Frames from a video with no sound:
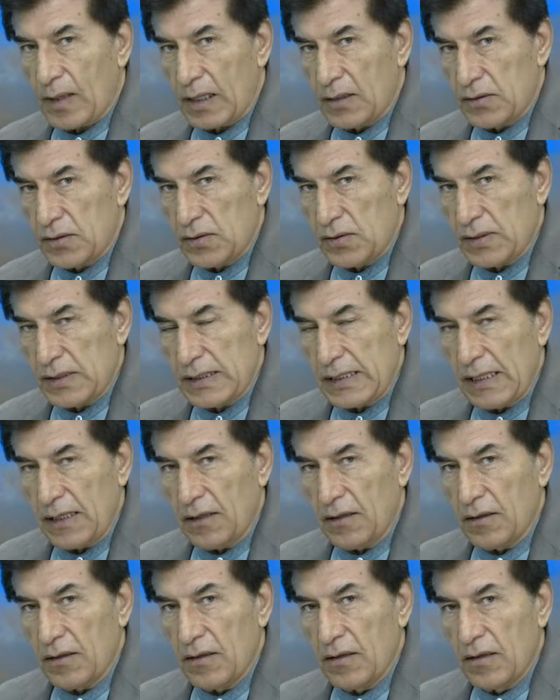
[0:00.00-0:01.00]
to
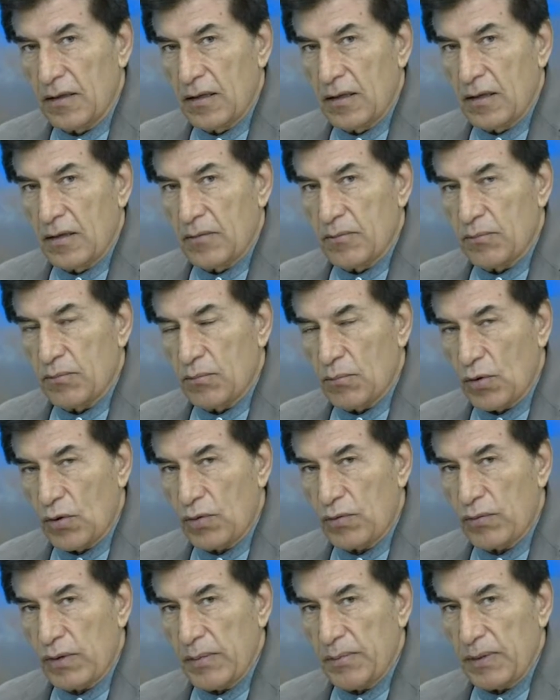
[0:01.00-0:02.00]
sell more
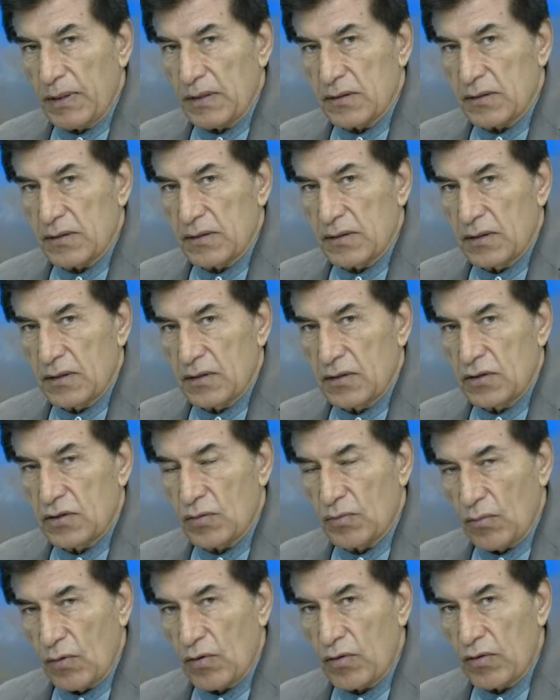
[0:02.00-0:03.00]
weapons to
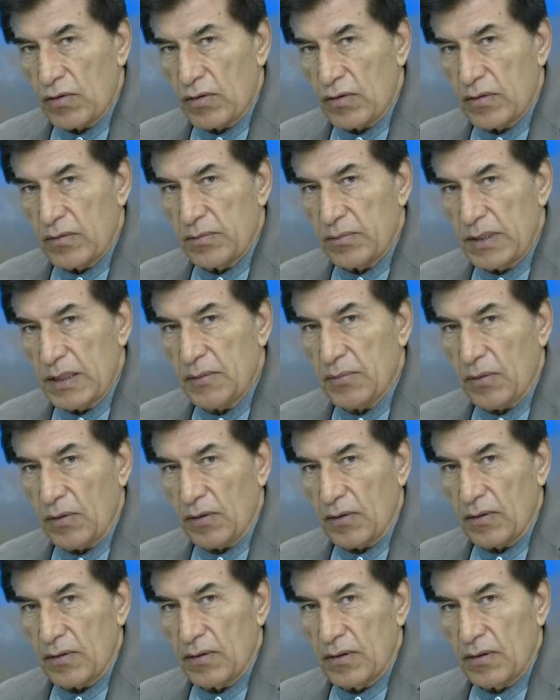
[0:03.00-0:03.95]
more people